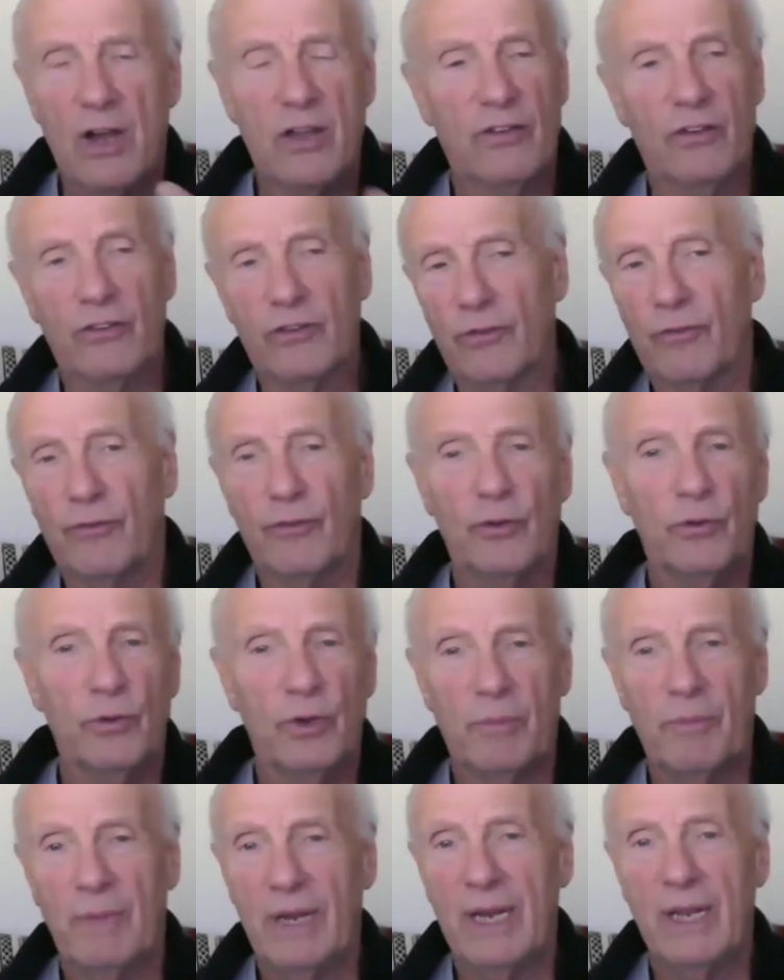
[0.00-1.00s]
a
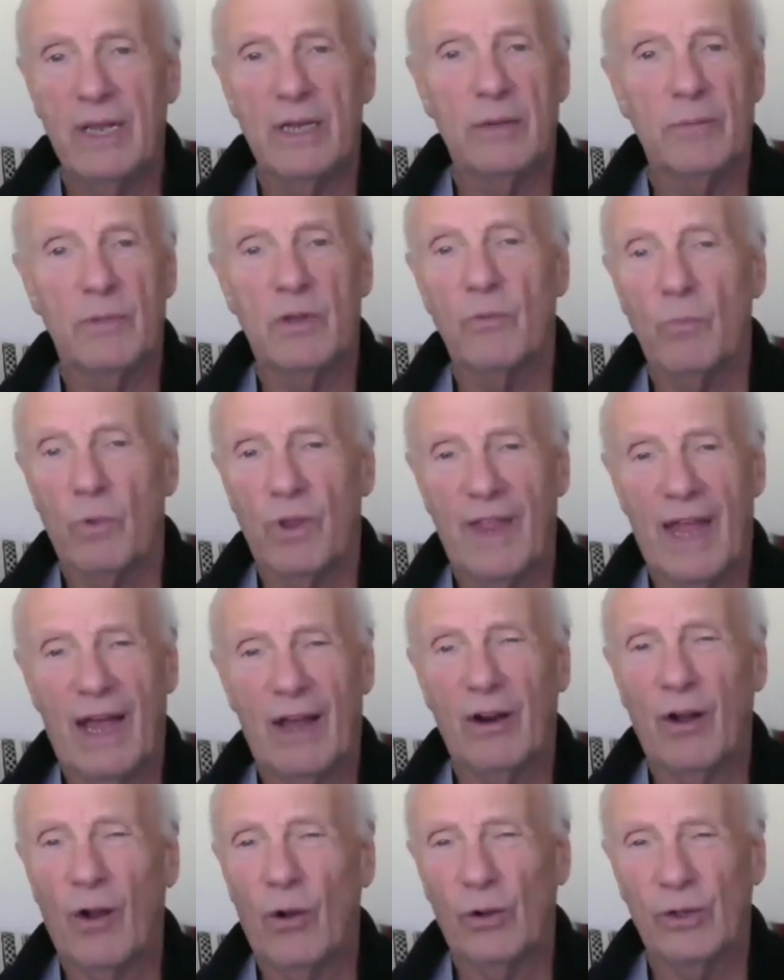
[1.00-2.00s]
fluid medium, and
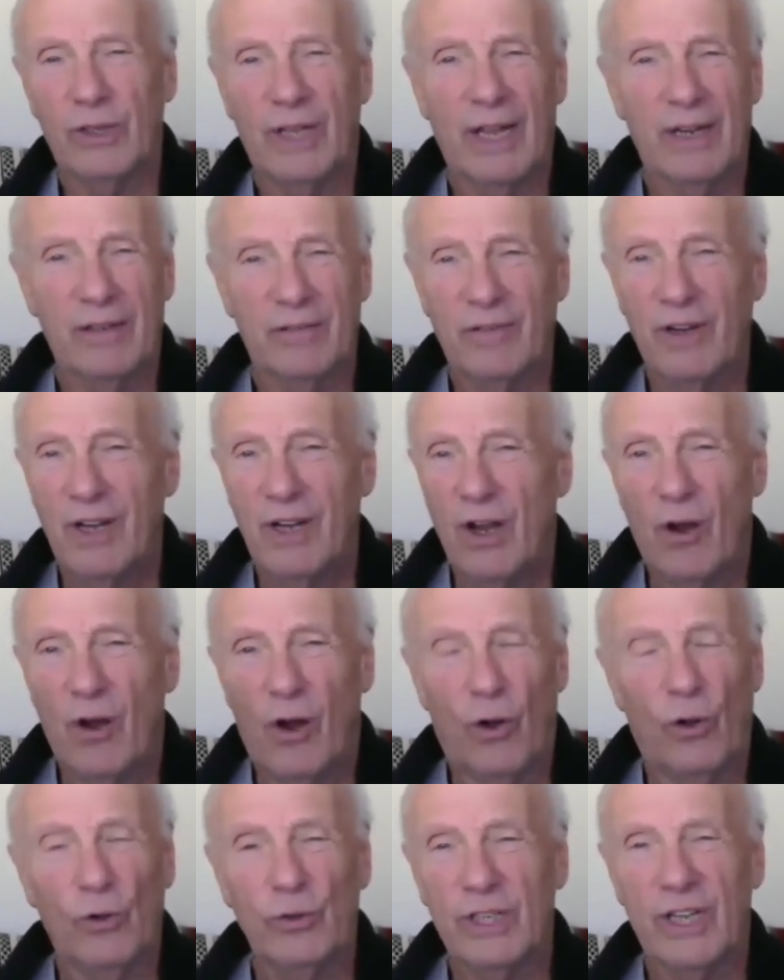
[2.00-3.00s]
without a whole lot of
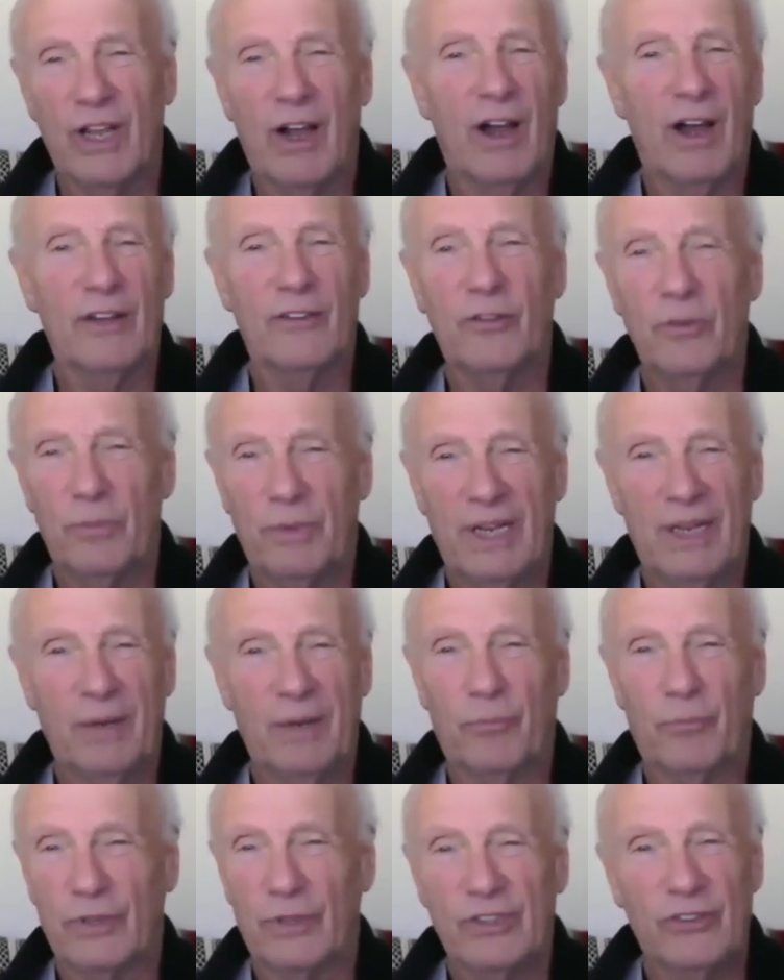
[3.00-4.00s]
holding on to
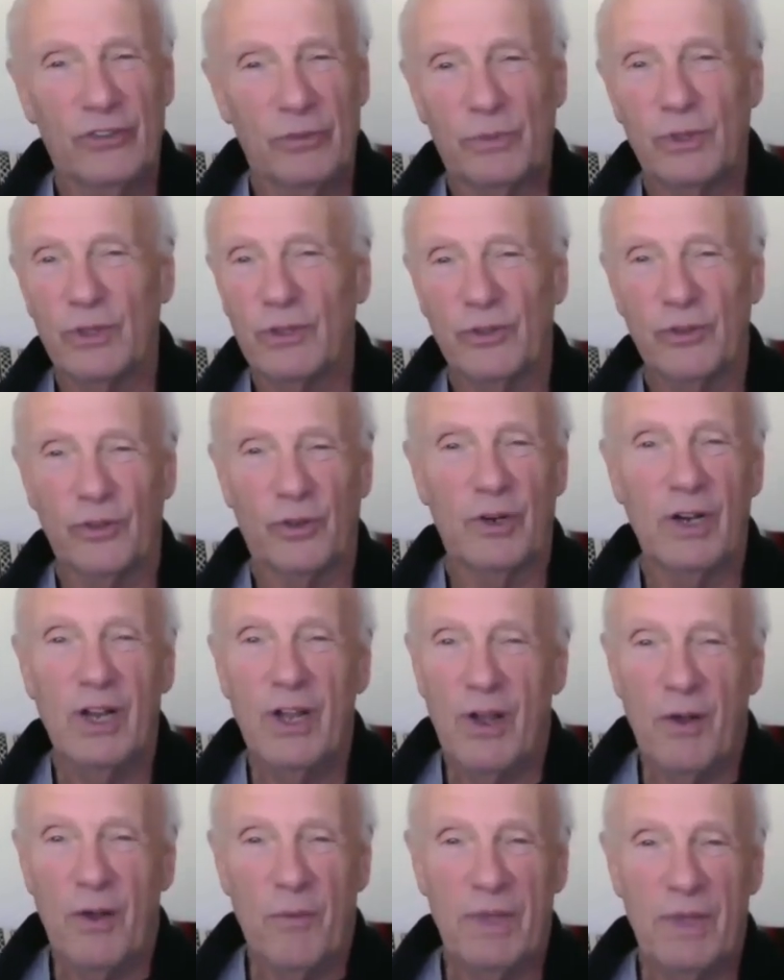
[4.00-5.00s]
being principled or
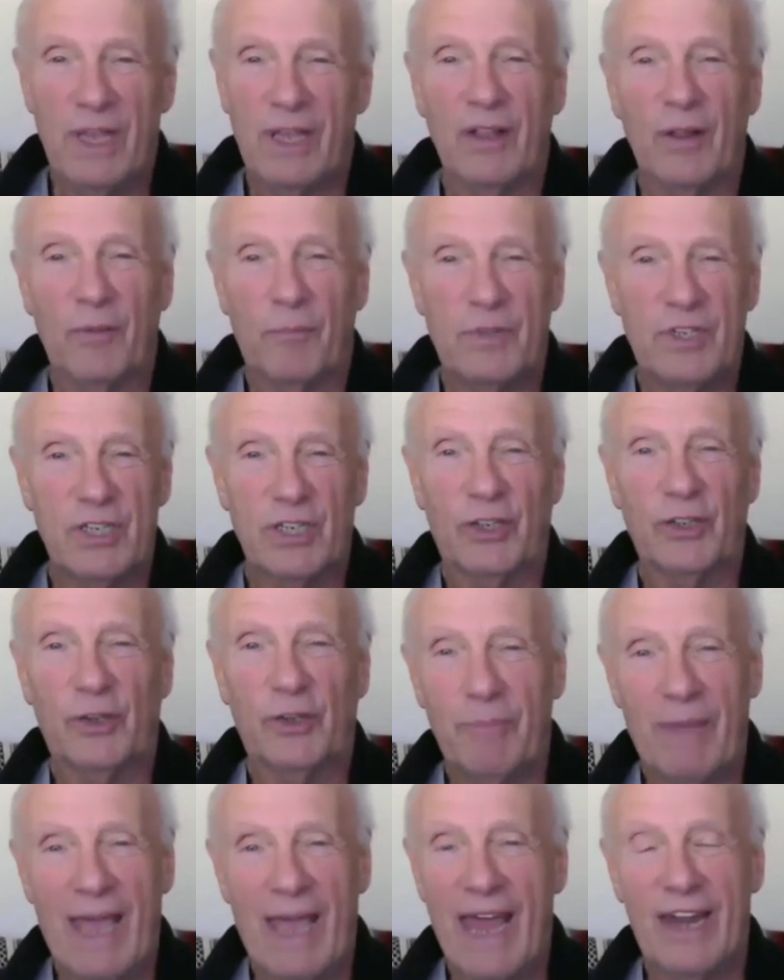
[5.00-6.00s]
being a
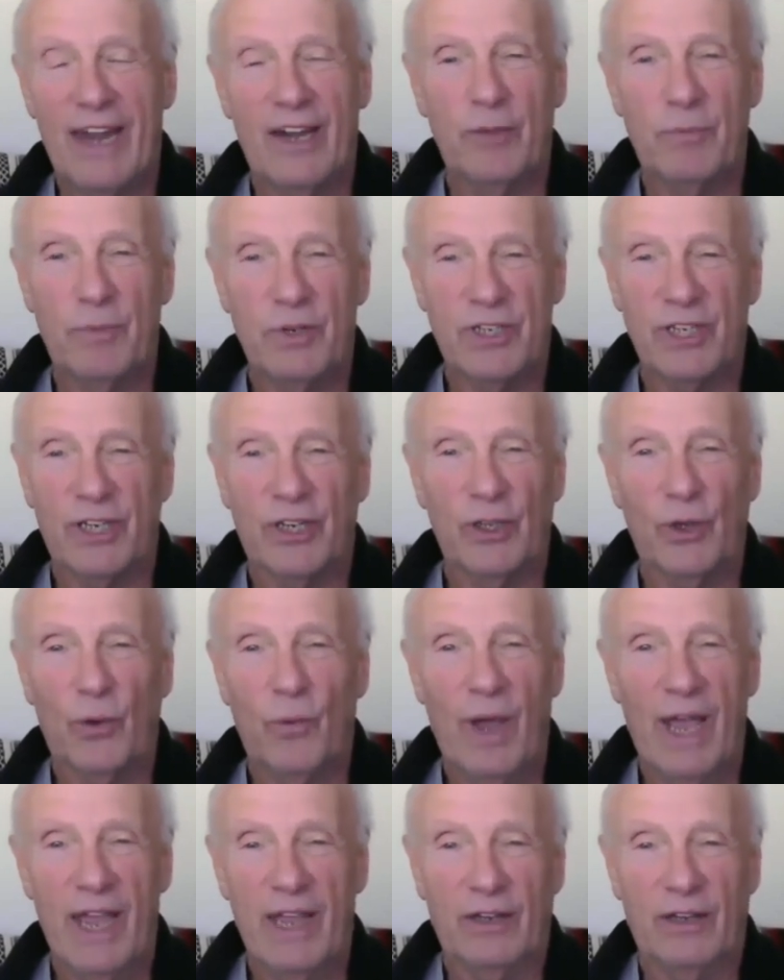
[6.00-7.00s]
particular man in a particular
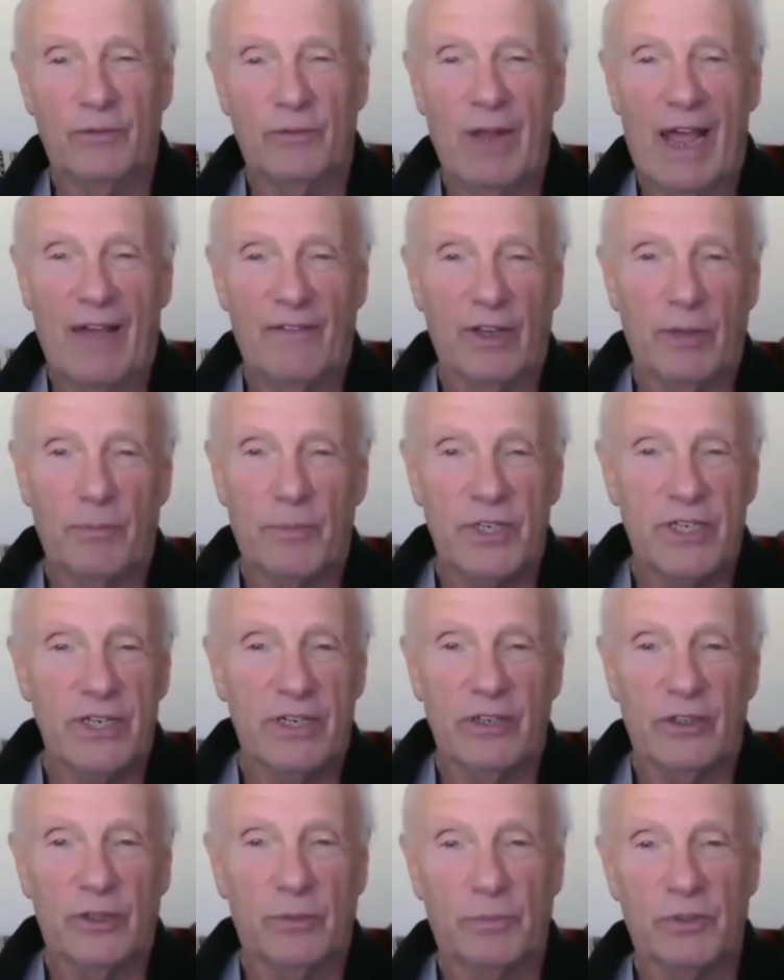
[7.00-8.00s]
way and having a
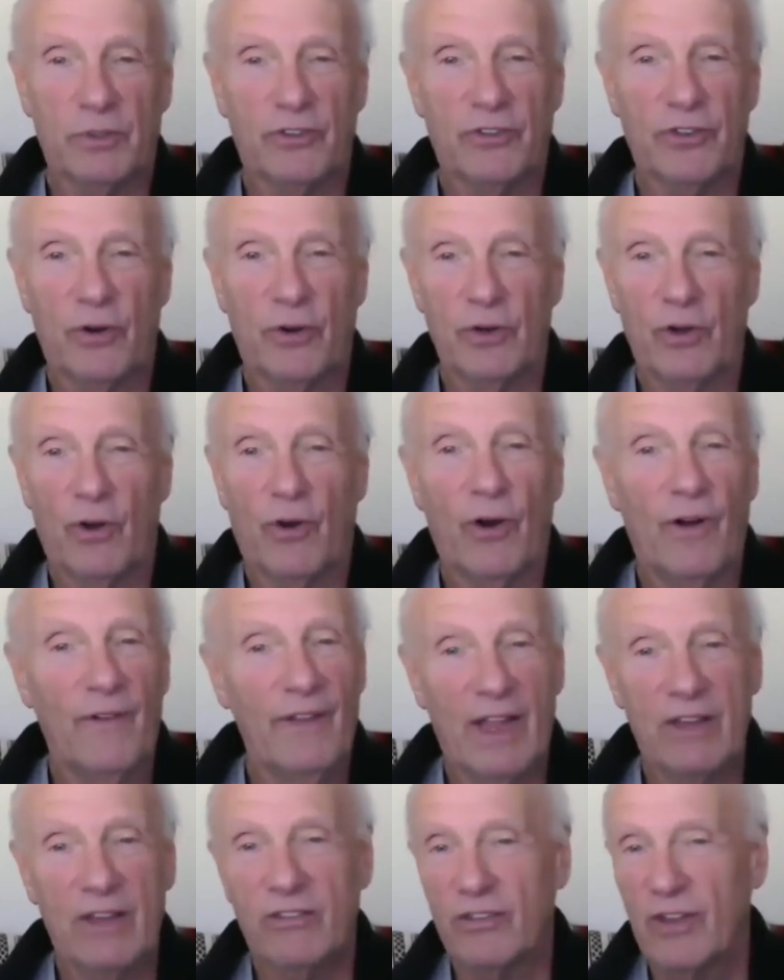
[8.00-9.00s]
particular persona,
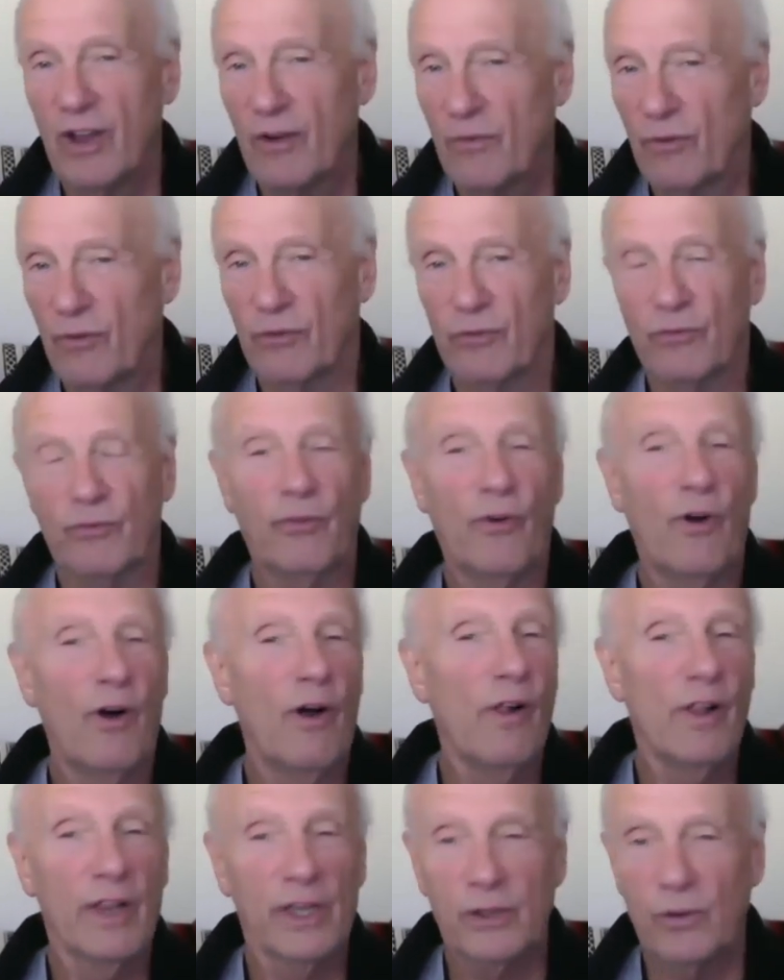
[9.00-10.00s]
all that stuff was
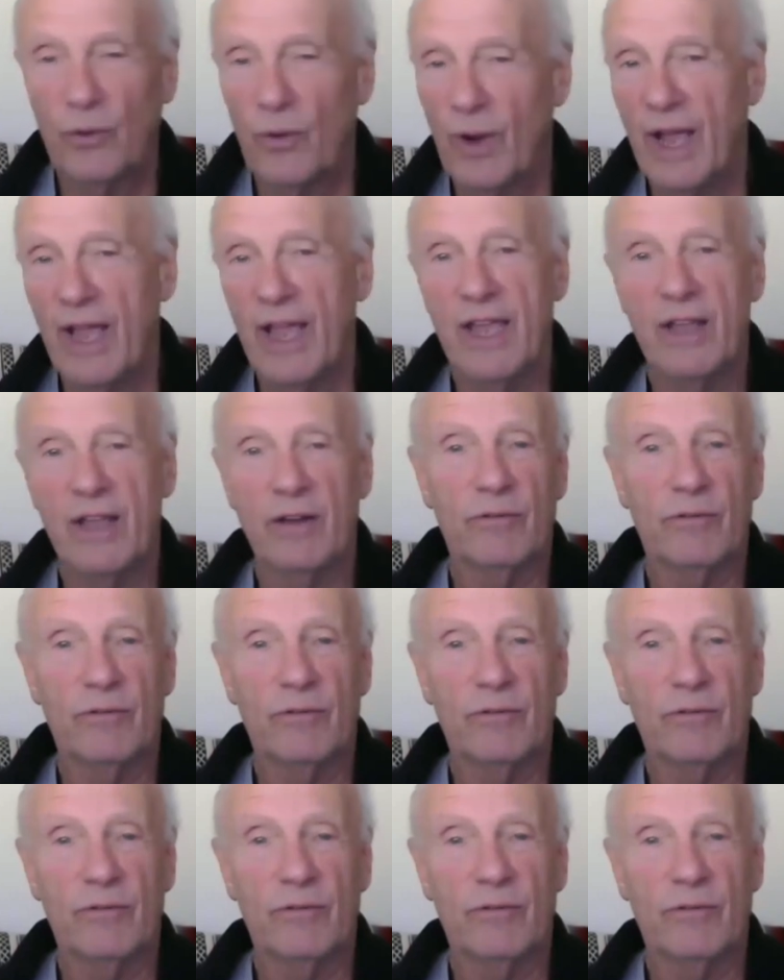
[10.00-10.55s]
falling away.